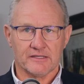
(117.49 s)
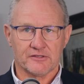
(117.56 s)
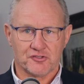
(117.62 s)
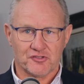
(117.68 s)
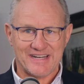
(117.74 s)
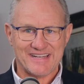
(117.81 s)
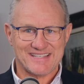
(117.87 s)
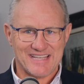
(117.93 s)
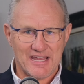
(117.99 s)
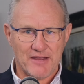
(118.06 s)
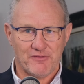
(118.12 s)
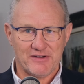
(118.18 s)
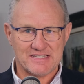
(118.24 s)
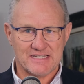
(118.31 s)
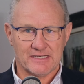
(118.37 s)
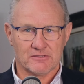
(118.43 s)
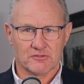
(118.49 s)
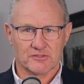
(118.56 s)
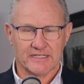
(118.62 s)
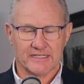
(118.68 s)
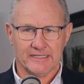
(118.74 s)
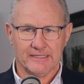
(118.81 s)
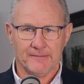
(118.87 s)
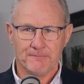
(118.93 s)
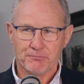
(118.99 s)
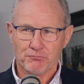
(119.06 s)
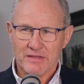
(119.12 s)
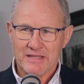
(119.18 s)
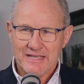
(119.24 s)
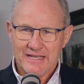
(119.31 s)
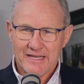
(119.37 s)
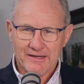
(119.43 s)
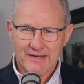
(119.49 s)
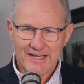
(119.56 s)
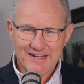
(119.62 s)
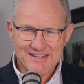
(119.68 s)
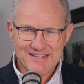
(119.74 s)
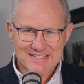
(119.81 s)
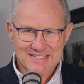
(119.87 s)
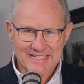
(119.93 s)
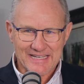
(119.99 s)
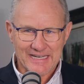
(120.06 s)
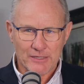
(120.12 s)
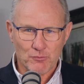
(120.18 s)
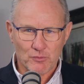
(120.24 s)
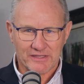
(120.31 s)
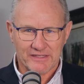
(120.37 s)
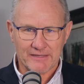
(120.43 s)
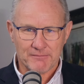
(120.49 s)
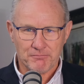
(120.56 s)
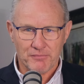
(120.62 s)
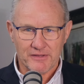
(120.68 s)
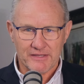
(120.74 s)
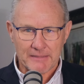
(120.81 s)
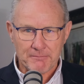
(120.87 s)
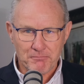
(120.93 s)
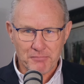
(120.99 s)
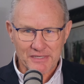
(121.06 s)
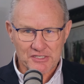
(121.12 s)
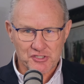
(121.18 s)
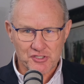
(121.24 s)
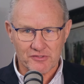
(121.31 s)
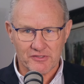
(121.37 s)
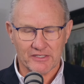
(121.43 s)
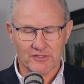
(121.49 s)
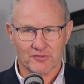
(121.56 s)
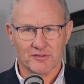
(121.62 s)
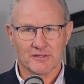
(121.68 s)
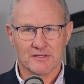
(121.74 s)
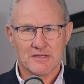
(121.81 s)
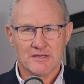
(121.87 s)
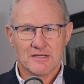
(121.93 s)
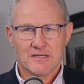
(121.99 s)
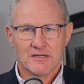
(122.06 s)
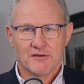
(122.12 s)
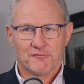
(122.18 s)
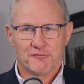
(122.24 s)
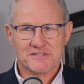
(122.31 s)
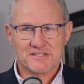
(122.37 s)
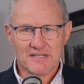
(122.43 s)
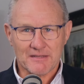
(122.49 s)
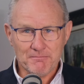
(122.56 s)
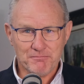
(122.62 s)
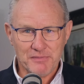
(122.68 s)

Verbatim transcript: address every single day and understanding what that, that picture is for some